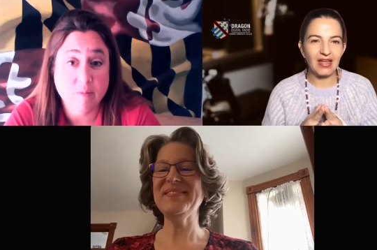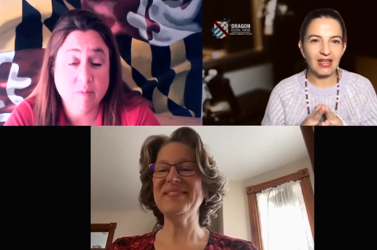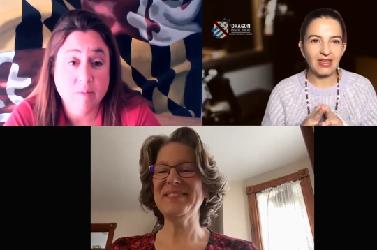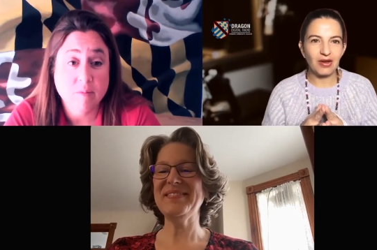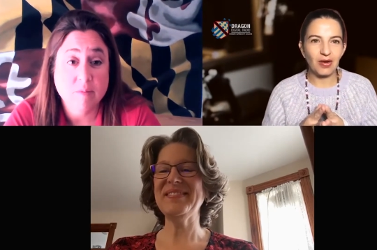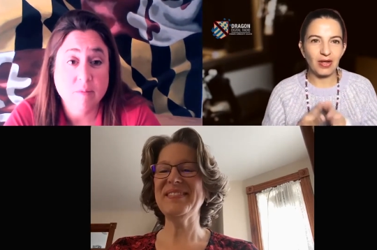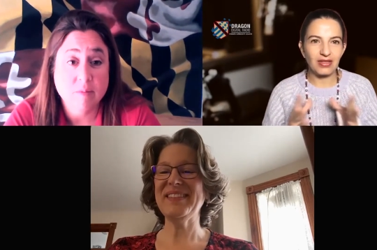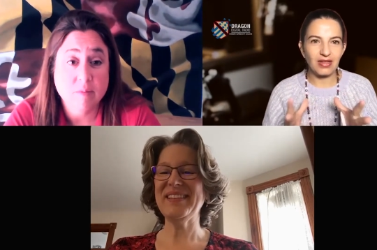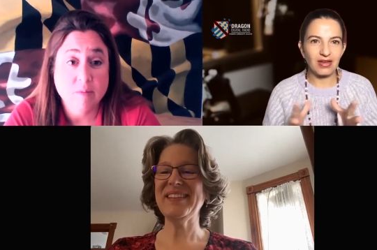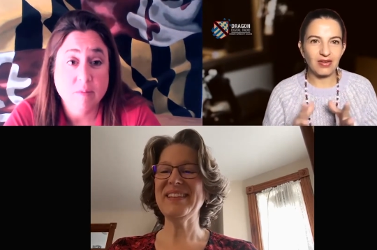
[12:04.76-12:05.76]
Speaker 1: You know, at the
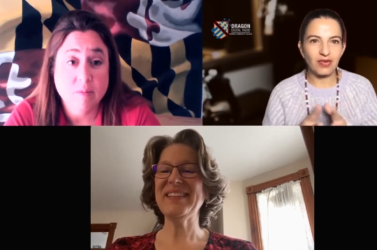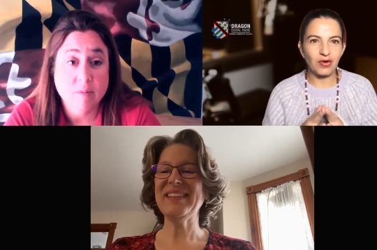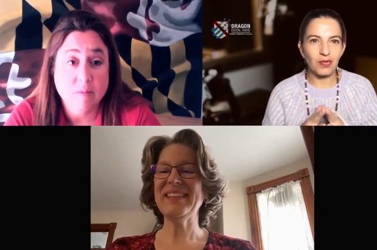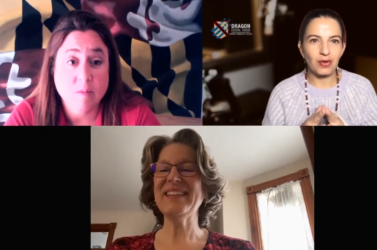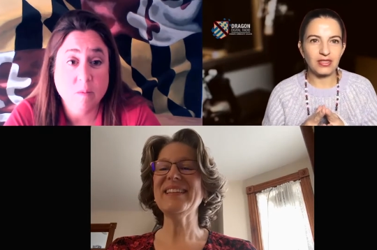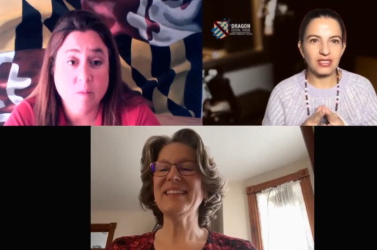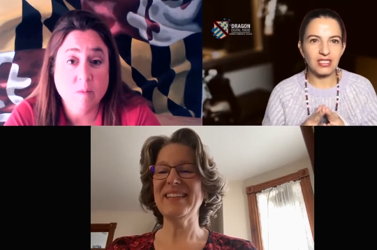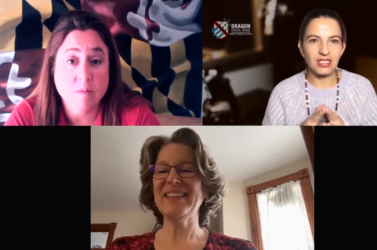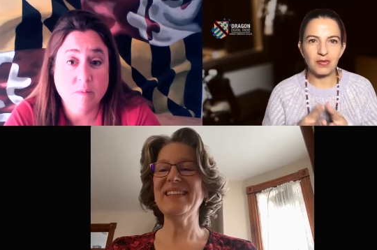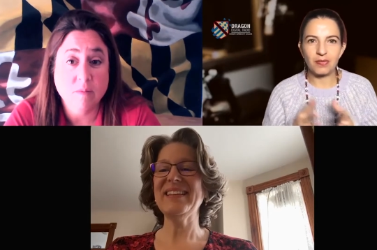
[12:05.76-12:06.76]
end of your
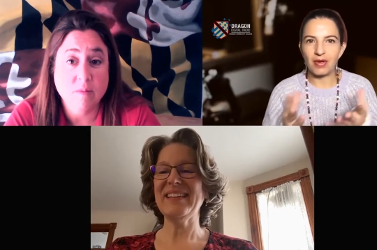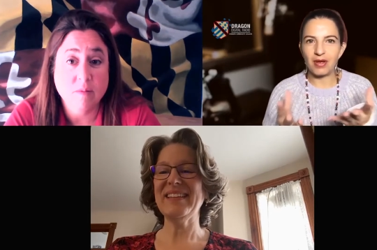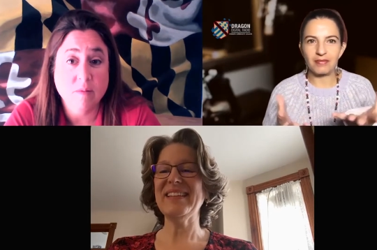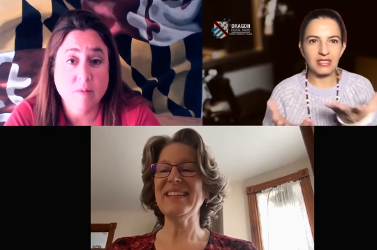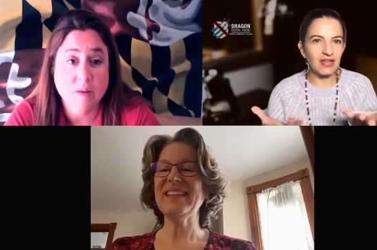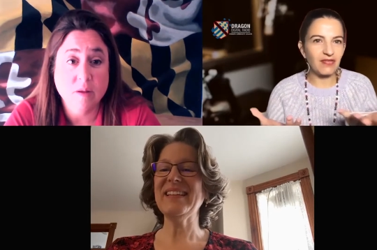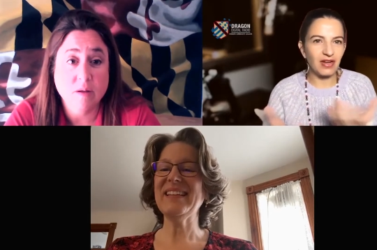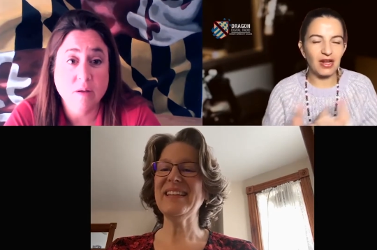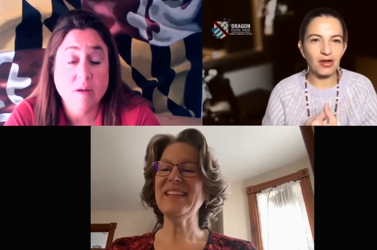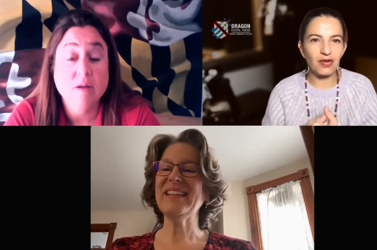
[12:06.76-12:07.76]
apprenticeship, um, Stephanie. I don't
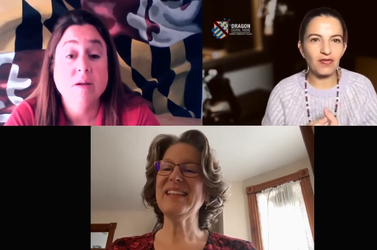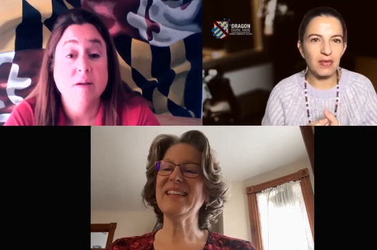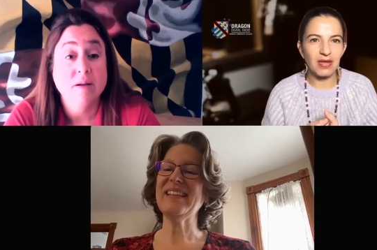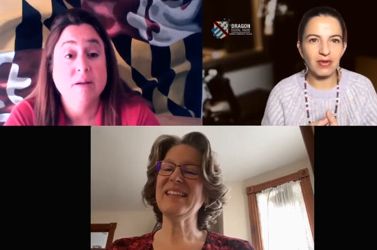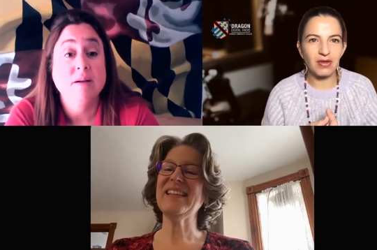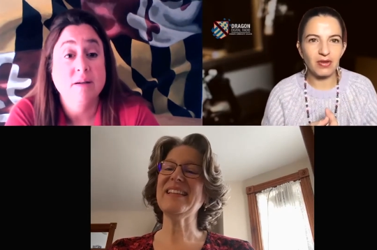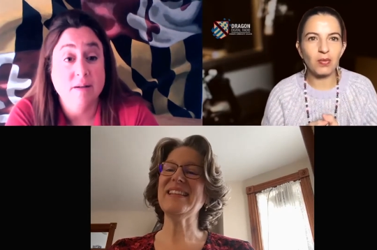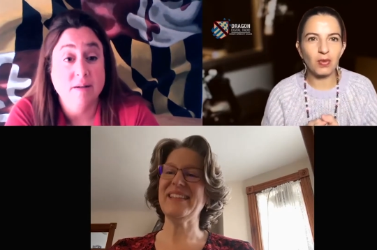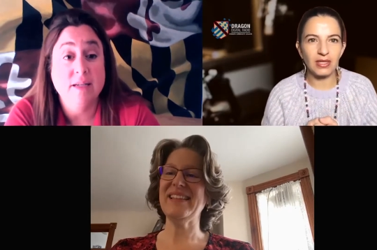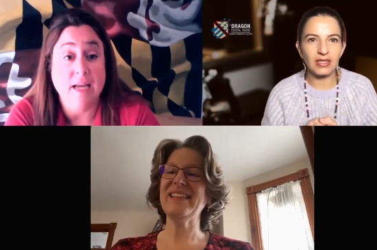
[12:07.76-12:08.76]
know if maybe you want
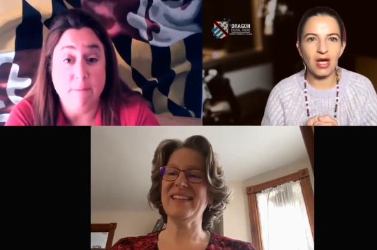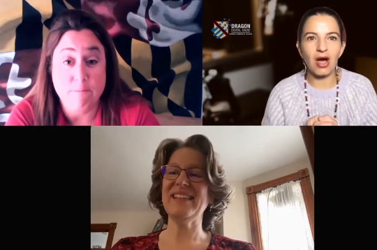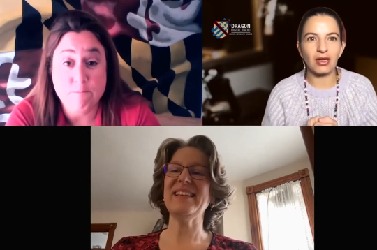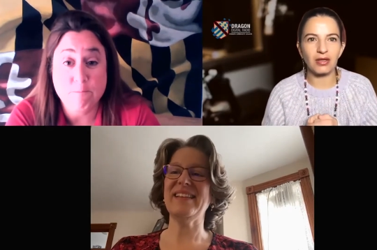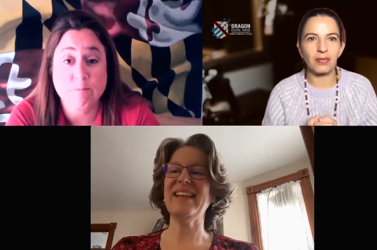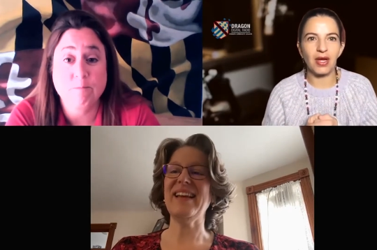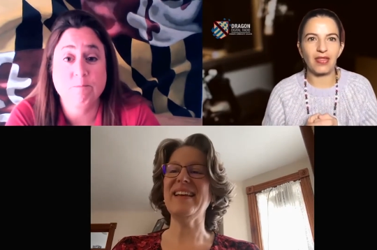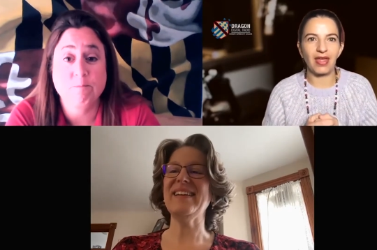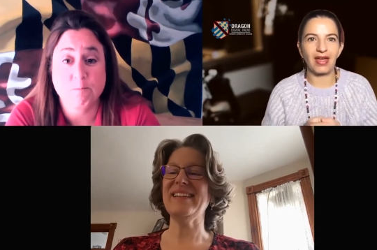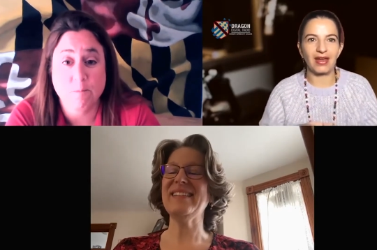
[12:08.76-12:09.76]
to talk about
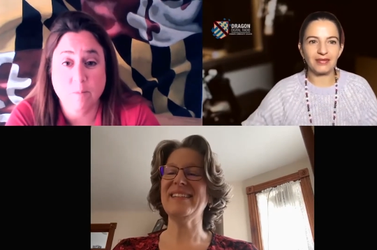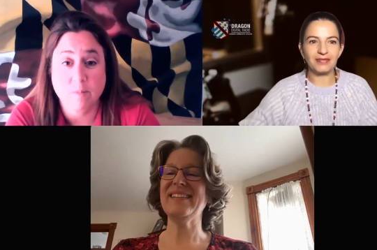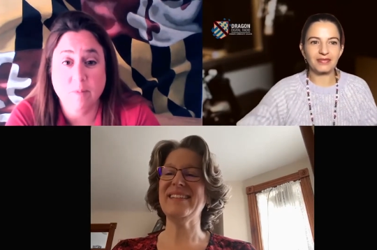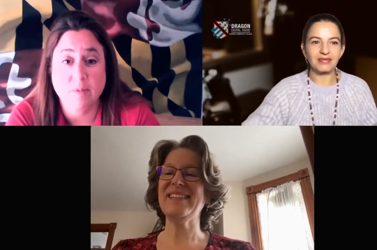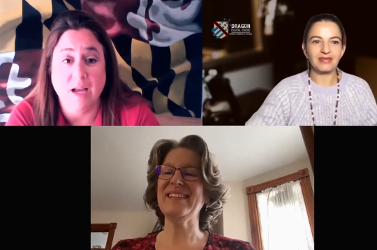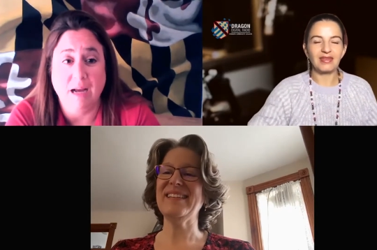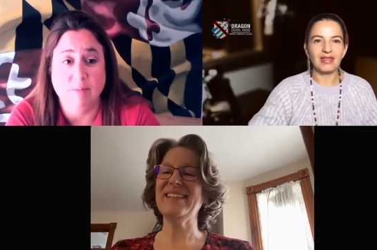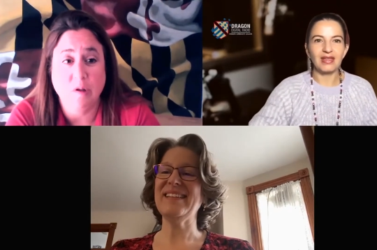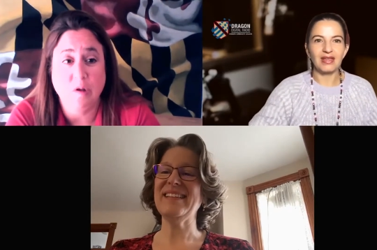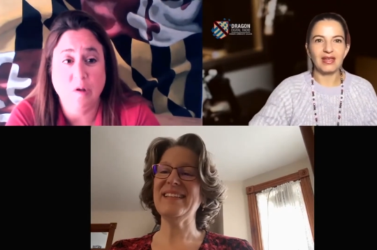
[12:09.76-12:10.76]
that.
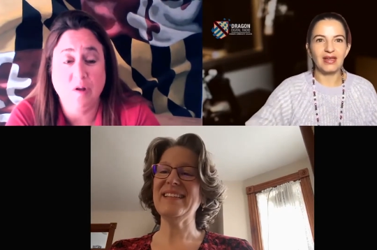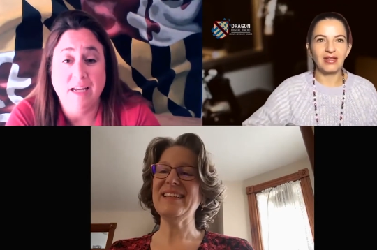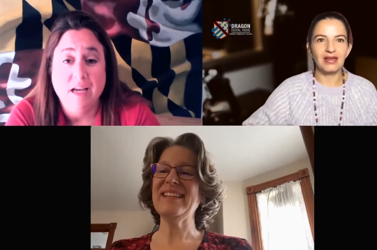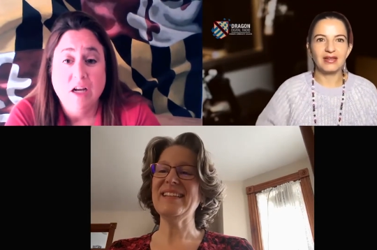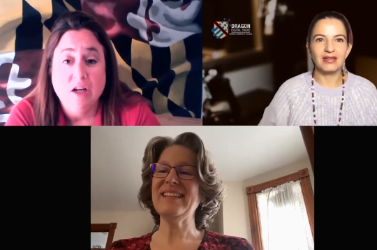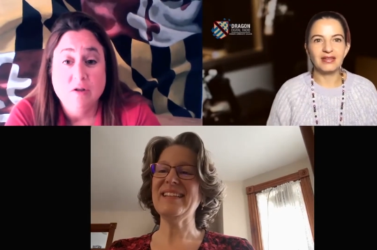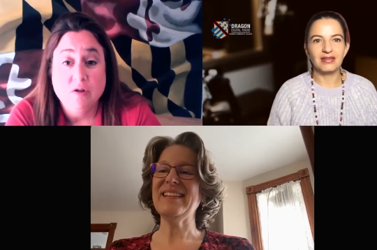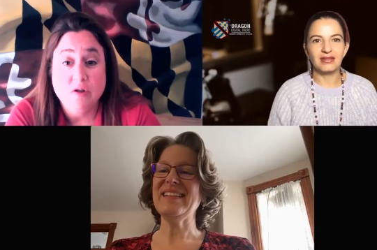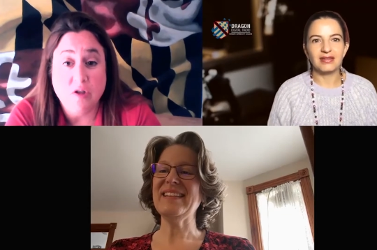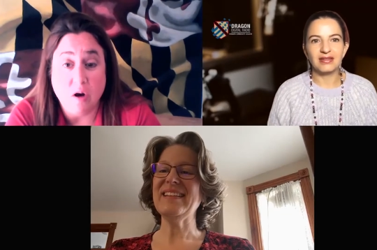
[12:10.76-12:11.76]
Speaker 2: Absolutely.
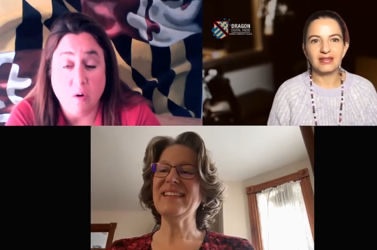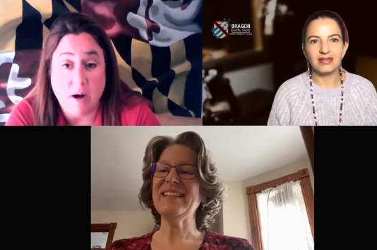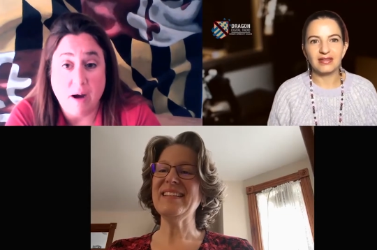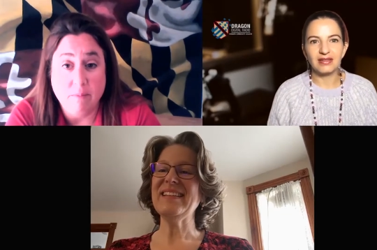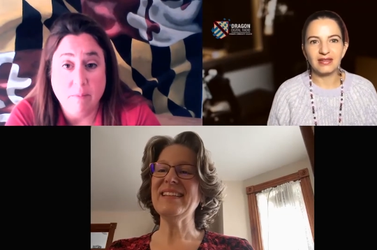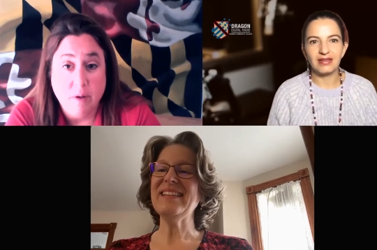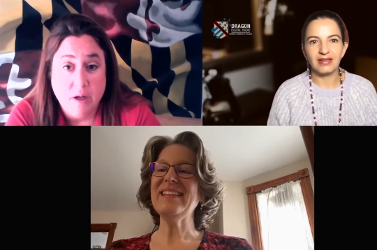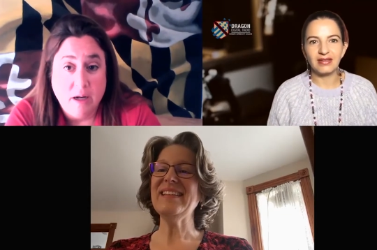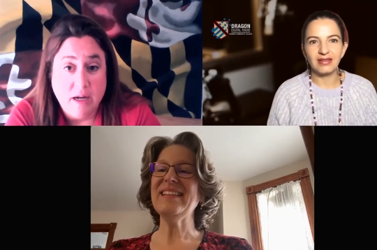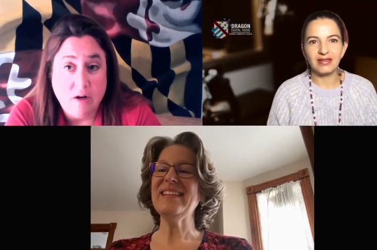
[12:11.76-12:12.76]
So um,
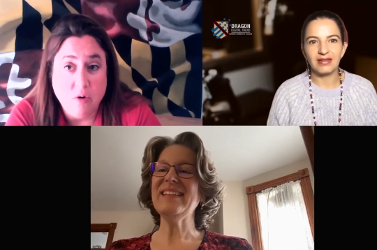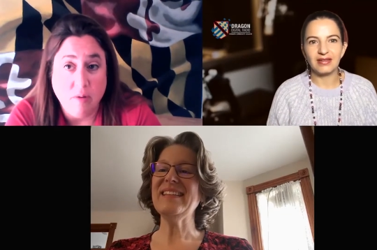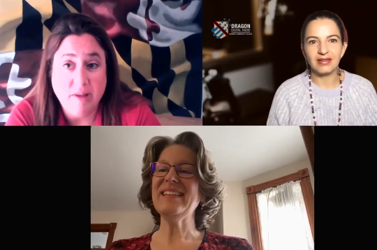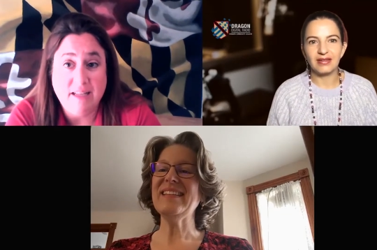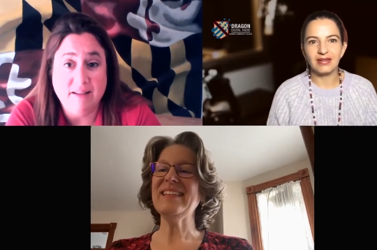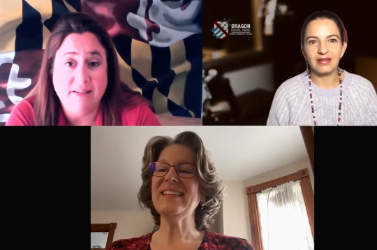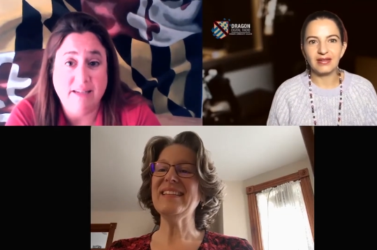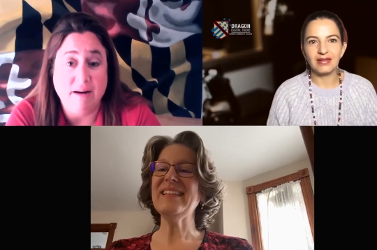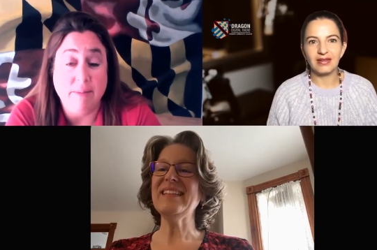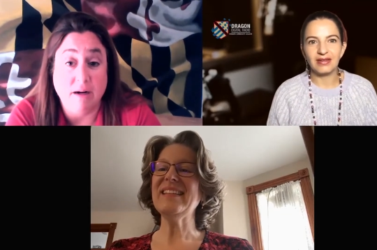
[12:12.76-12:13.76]
Normally in the
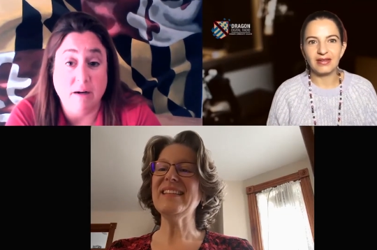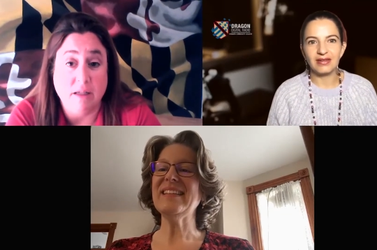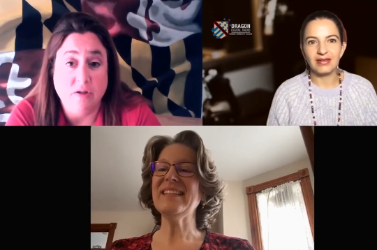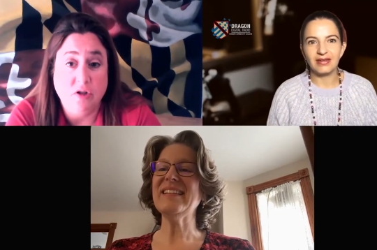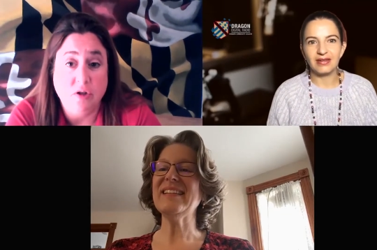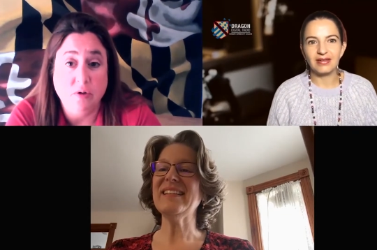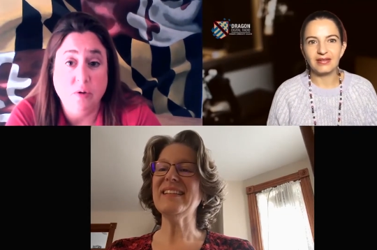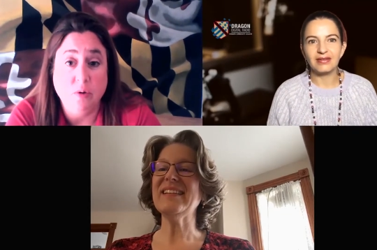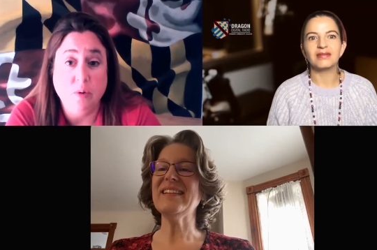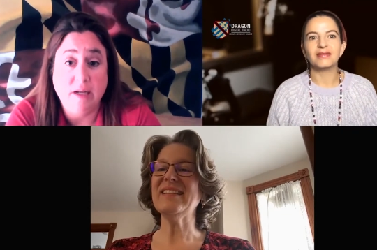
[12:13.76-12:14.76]
state of Maryland,
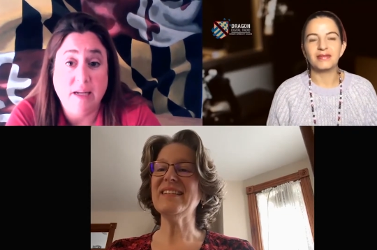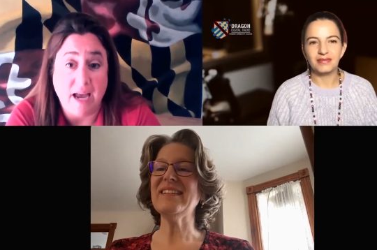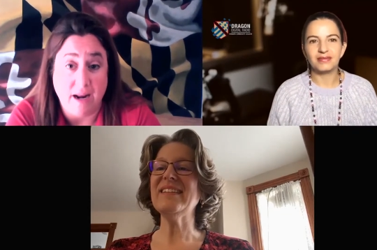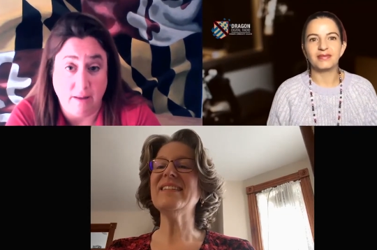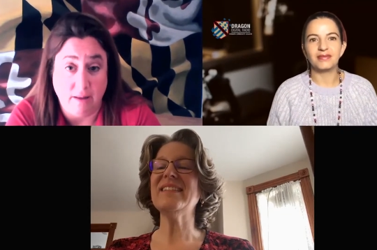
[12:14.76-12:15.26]
to get a